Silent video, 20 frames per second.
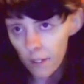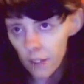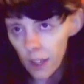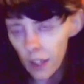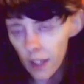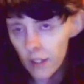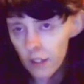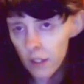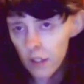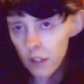
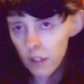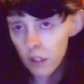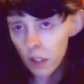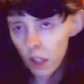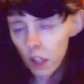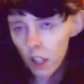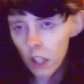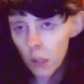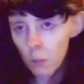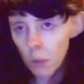There's
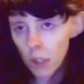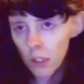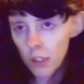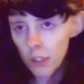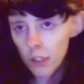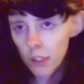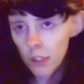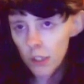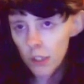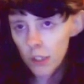Are You
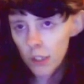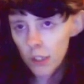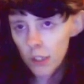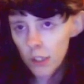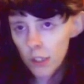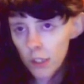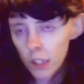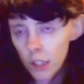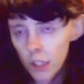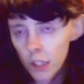Being
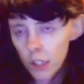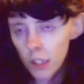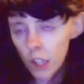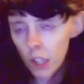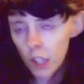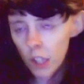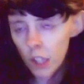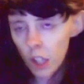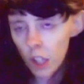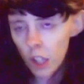Served is
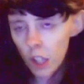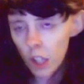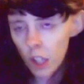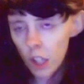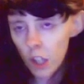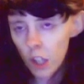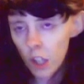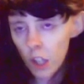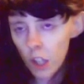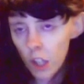another one,
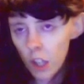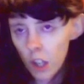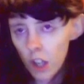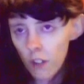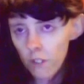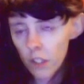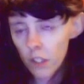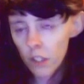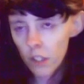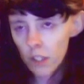which
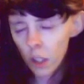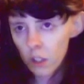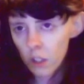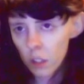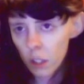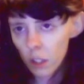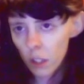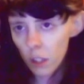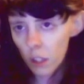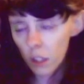is
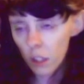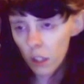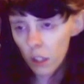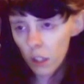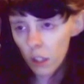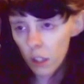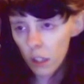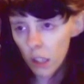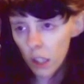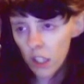
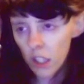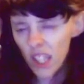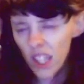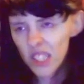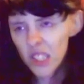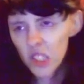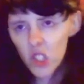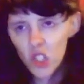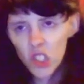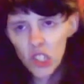
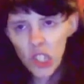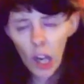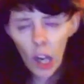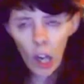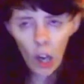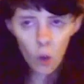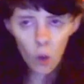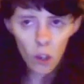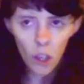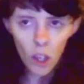yes and
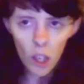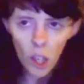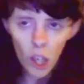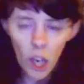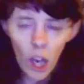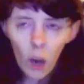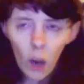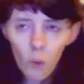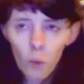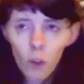no.
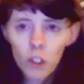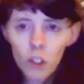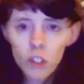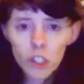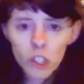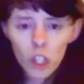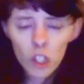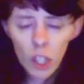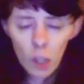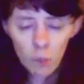I watched
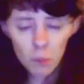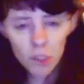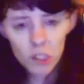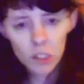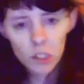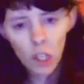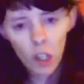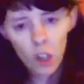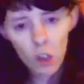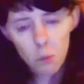the odd
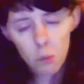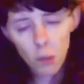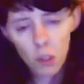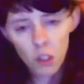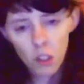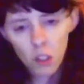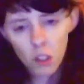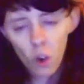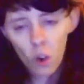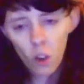episode,
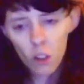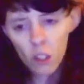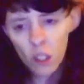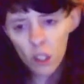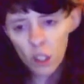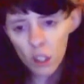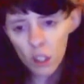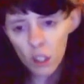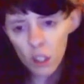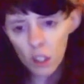but not
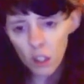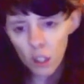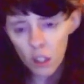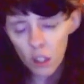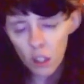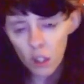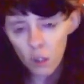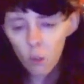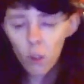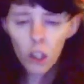
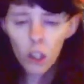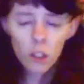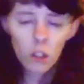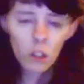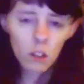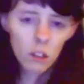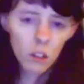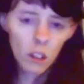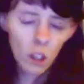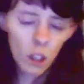
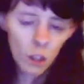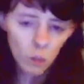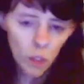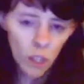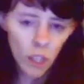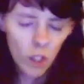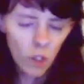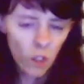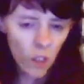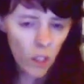one that I
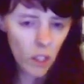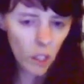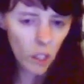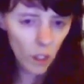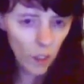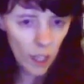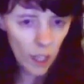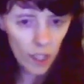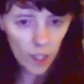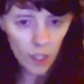really
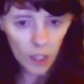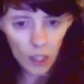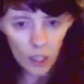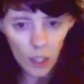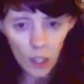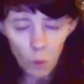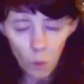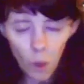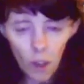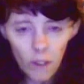like.
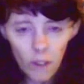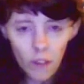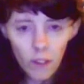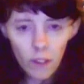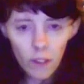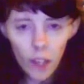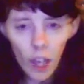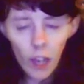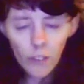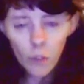
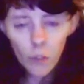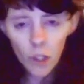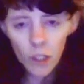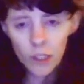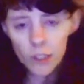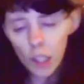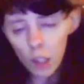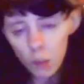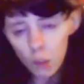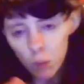One other
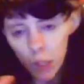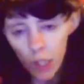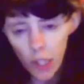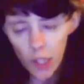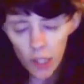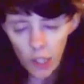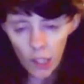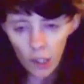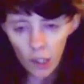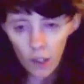ones that I
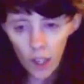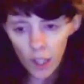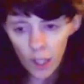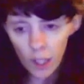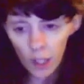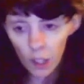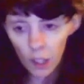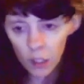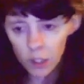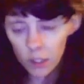really like
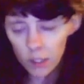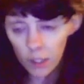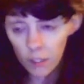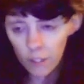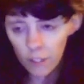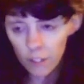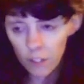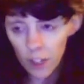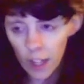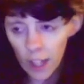are
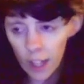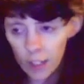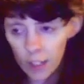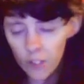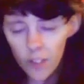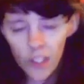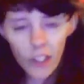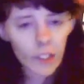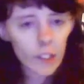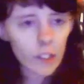stuff like
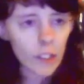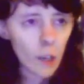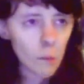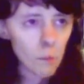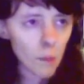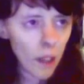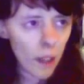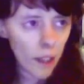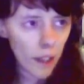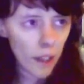The Vicar of
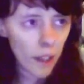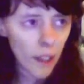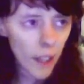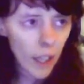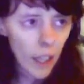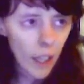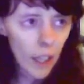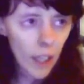Dibley.